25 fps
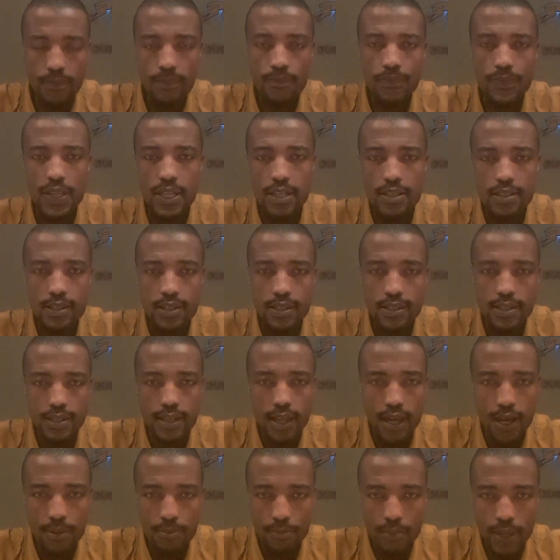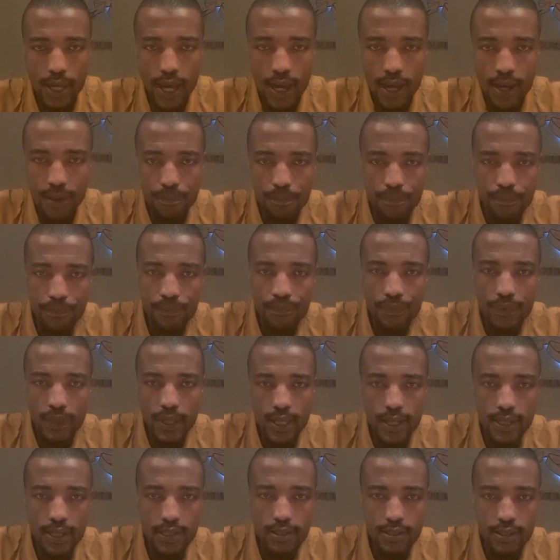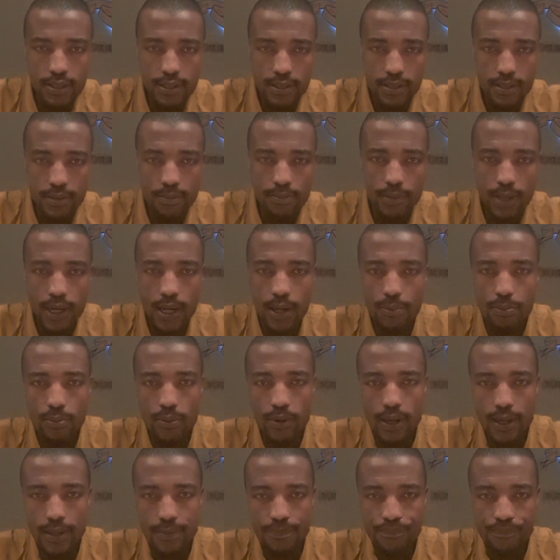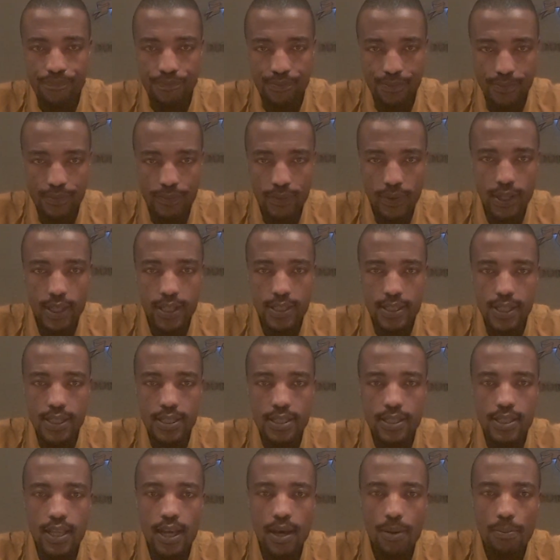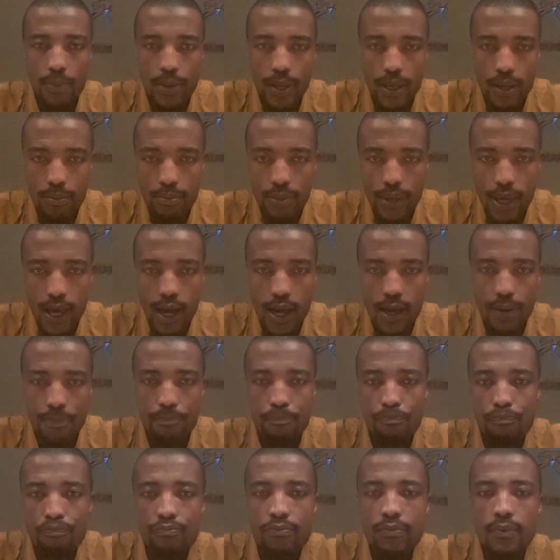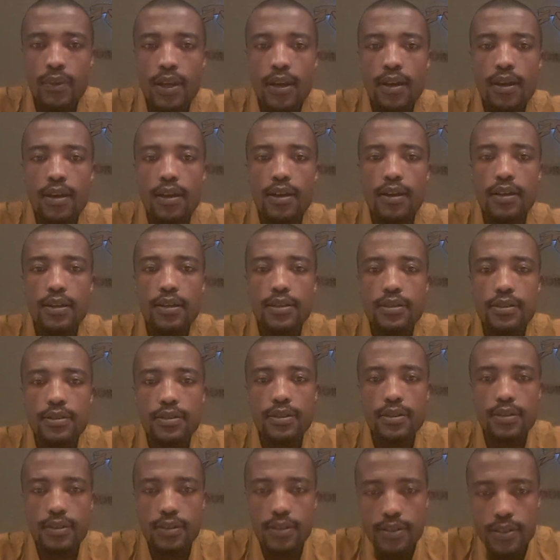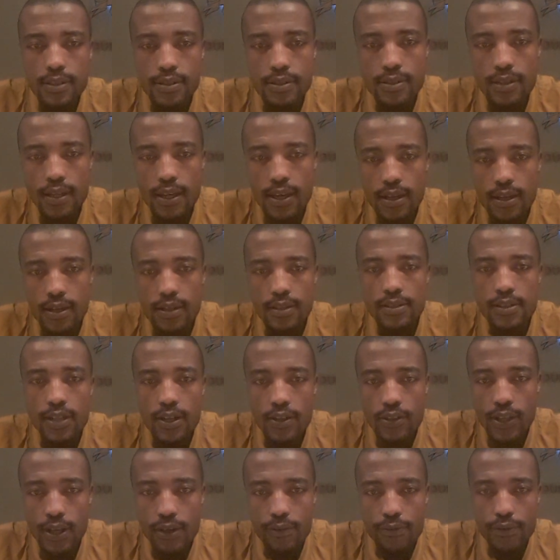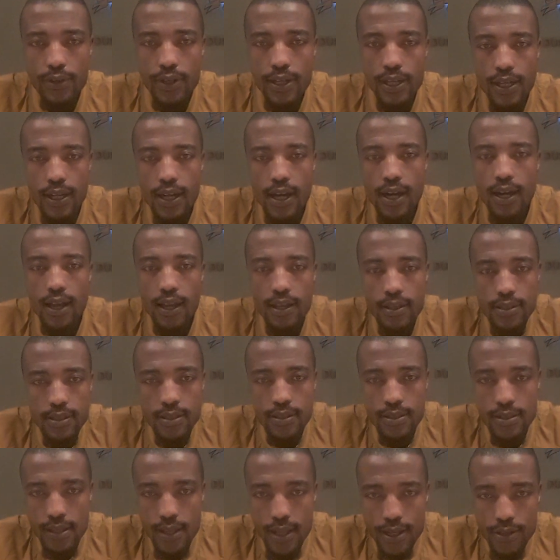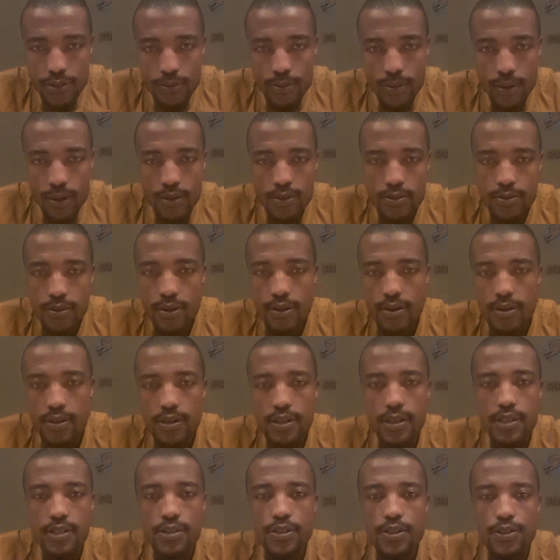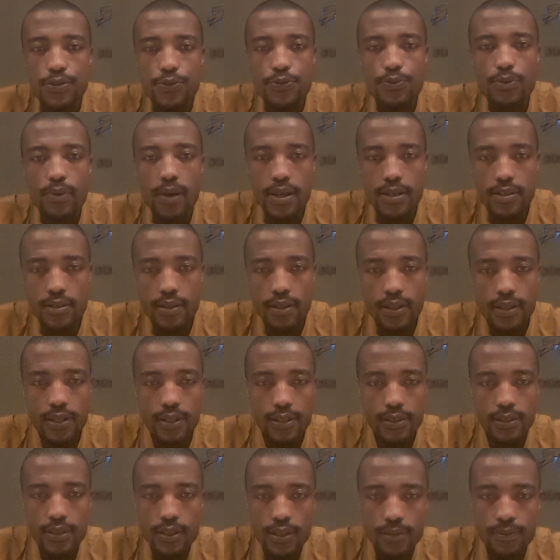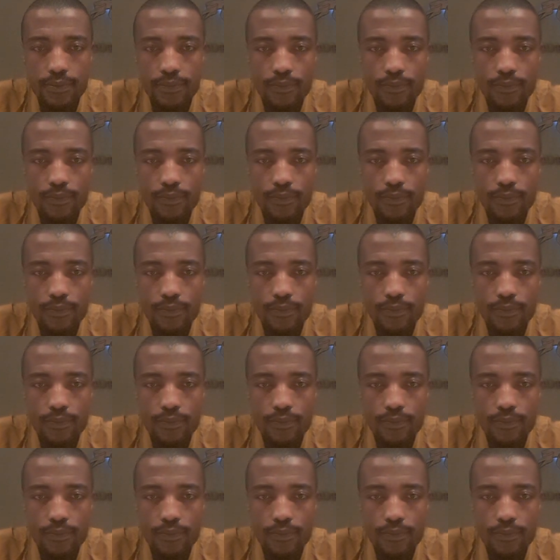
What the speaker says: it is Zambia, it is Zimbabwe, it is Namibia, it is South Africa, it is Lesotho, it is Swaziland.